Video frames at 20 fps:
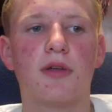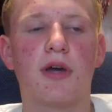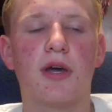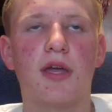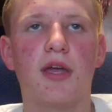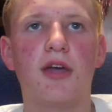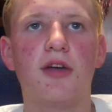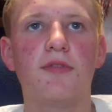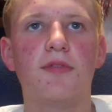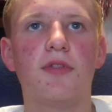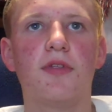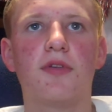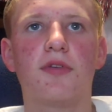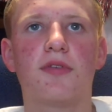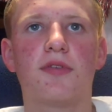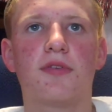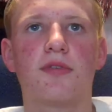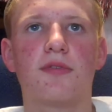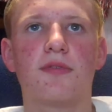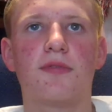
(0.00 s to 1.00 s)
I have
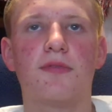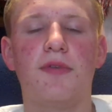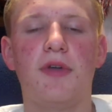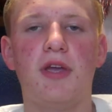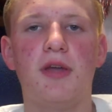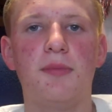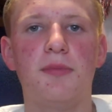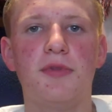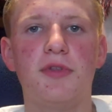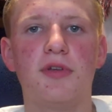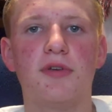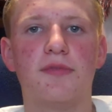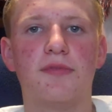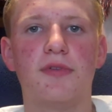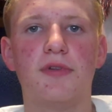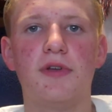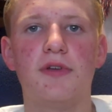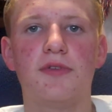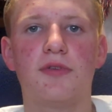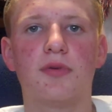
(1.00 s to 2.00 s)
this family
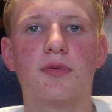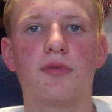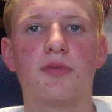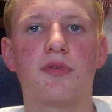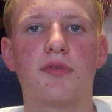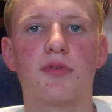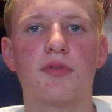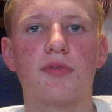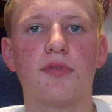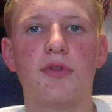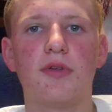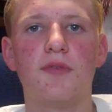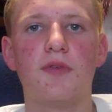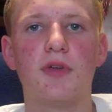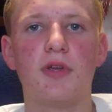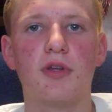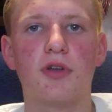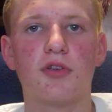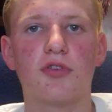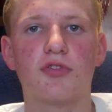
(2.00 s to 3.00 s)
of lizards
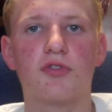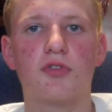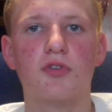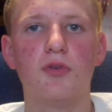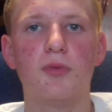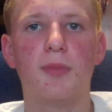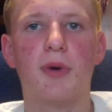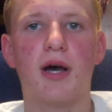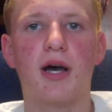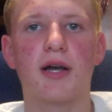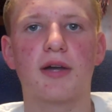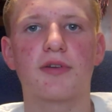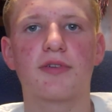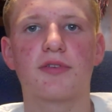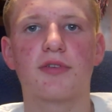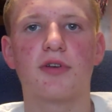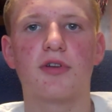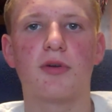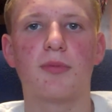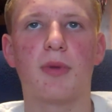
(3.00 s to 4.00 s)
living in a
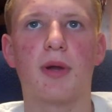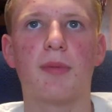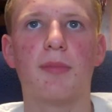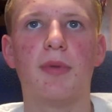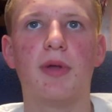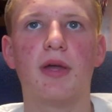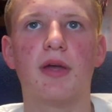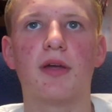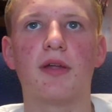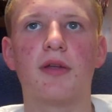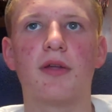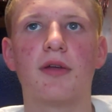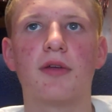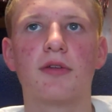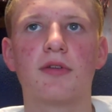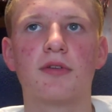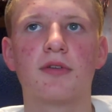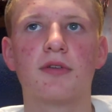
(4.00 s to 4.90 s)
shoebox under my bed.